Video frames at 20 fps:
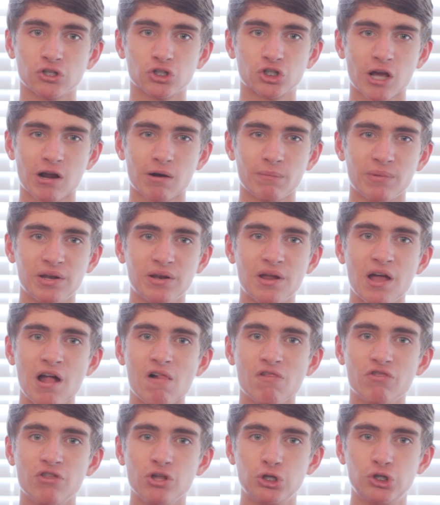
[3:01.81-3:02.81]
and gentlemen,
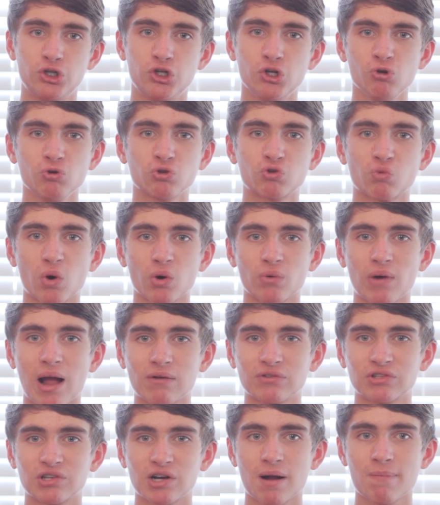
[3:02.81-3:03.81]
the Jews were
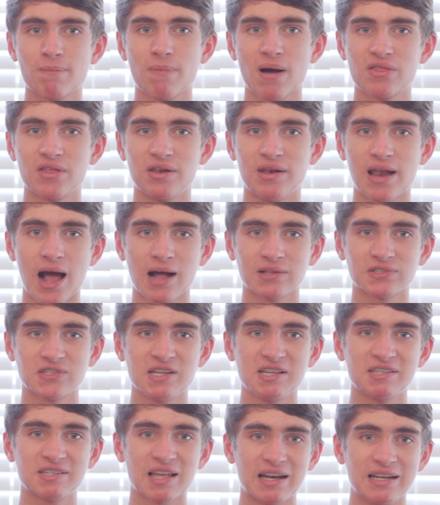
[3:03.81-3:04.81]
rounded up by the
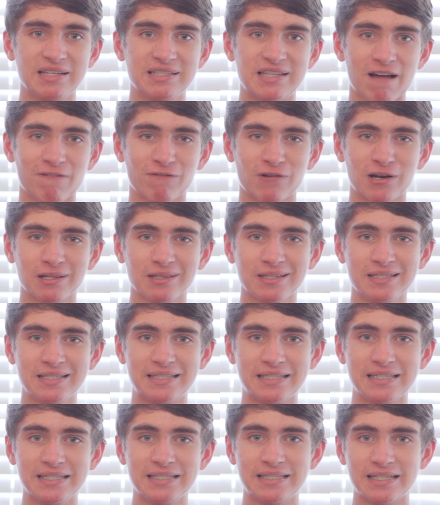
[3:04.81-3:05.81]
Nazis and indefinitely
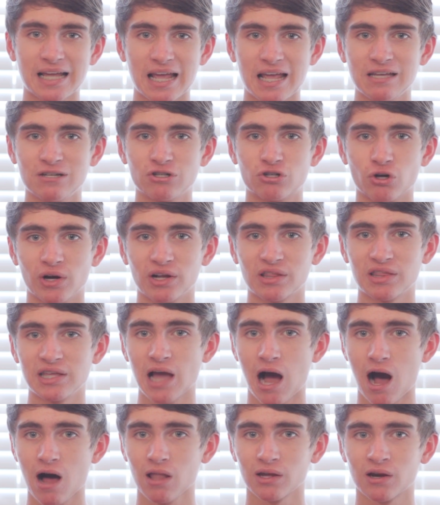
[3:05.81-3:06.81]
detained during the
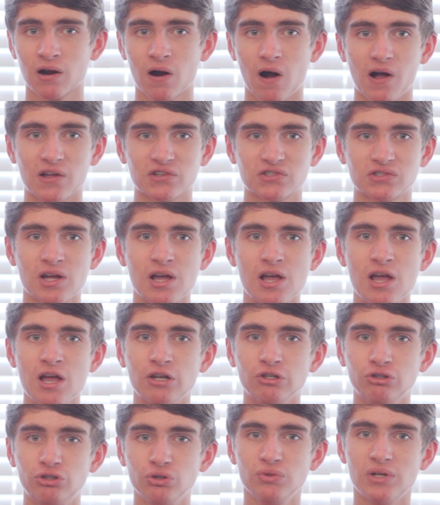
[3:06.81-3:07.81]
Holocaust.
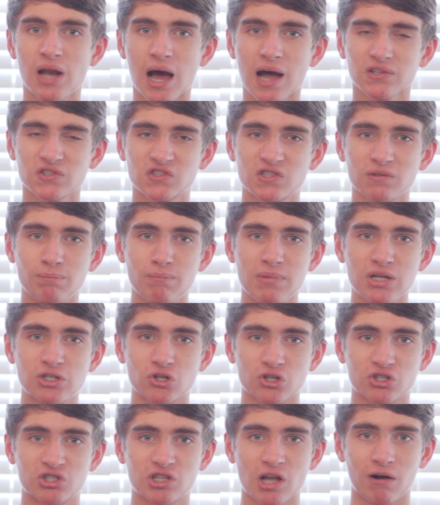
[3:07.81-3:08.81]
Do not submit
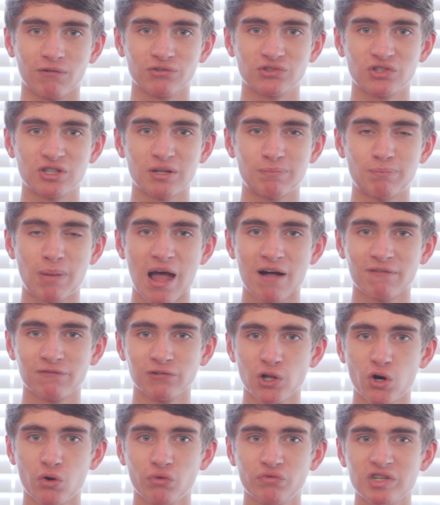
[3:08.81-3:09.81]
yourself to the
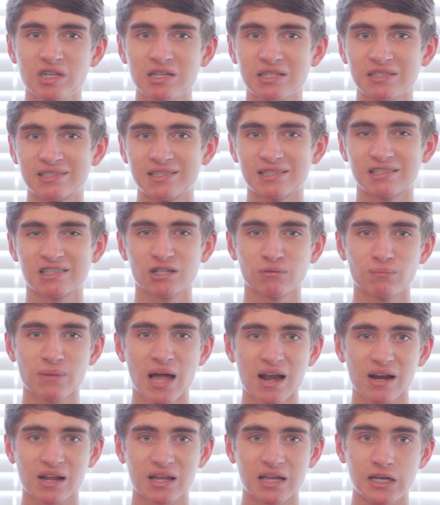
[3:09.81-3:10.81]
Pavlovian
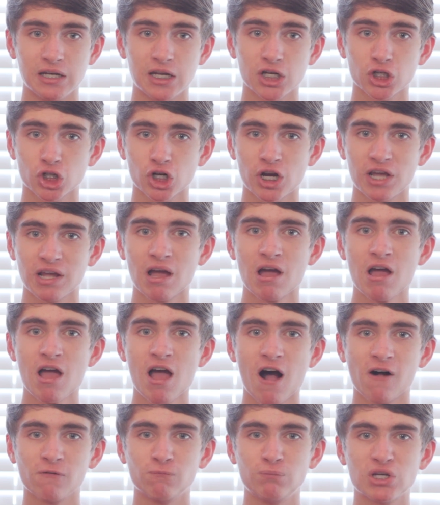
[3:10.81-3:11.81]
systematic conditioning
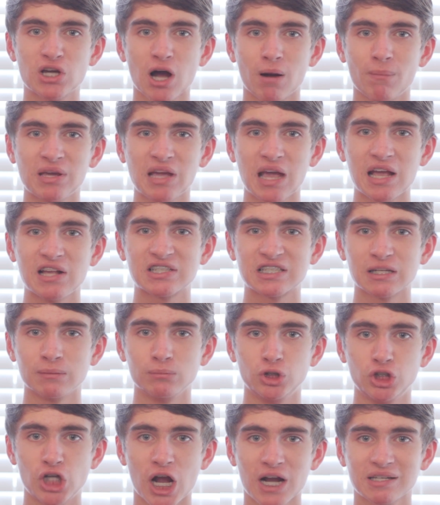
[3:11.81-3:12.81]
of becoming a
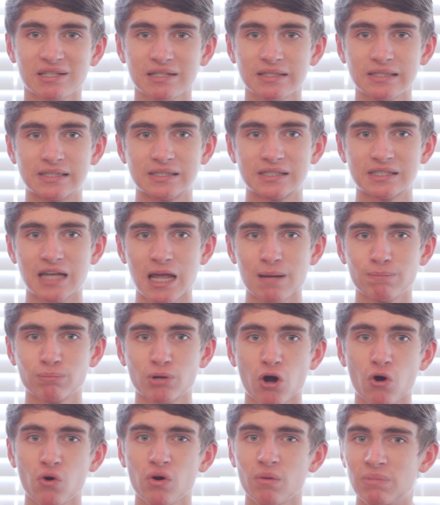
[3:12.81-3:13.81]
subjected
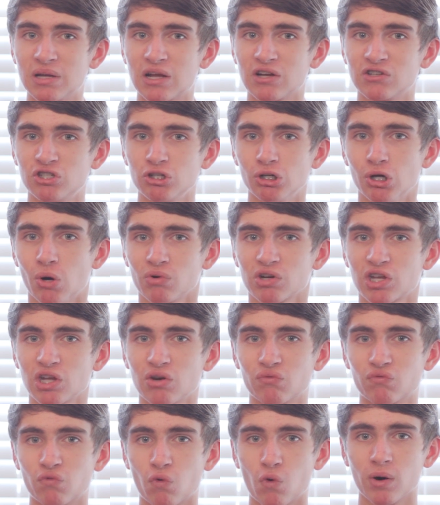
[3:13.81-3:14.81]
scapegoat because you don't
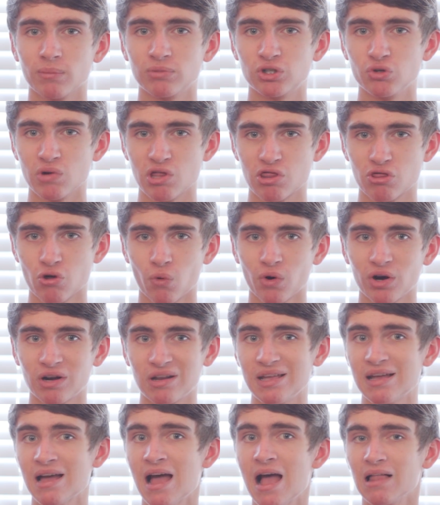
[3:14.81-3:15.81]
conform to
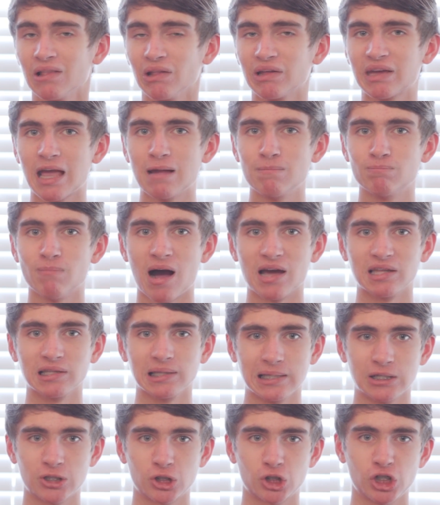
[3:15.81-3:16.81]
authority like a
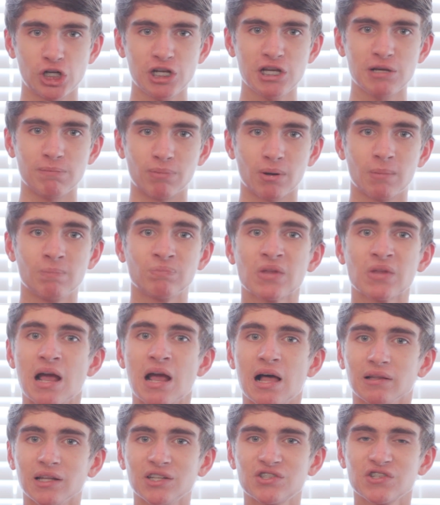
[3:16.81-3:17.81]
mindless sheep.
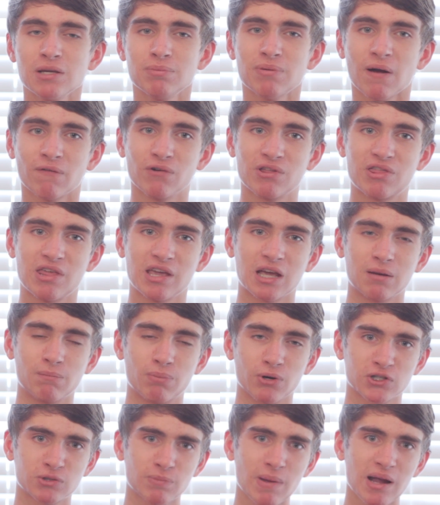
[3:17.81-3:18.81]
Let's keep everything in
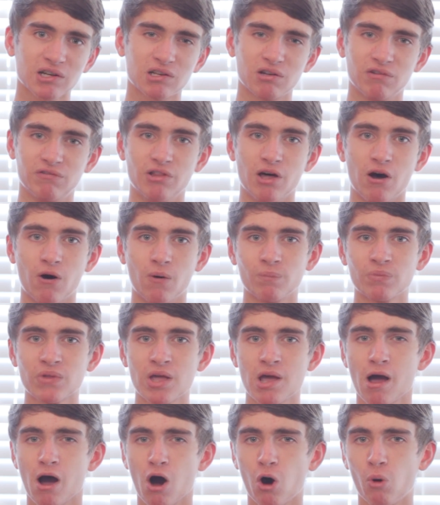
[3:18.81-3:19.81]
perspective, though.
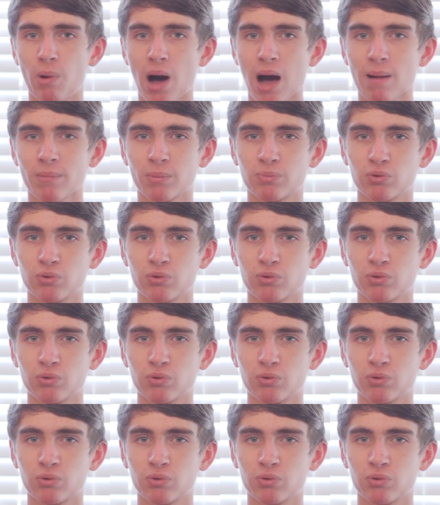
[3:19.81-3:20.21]
Obama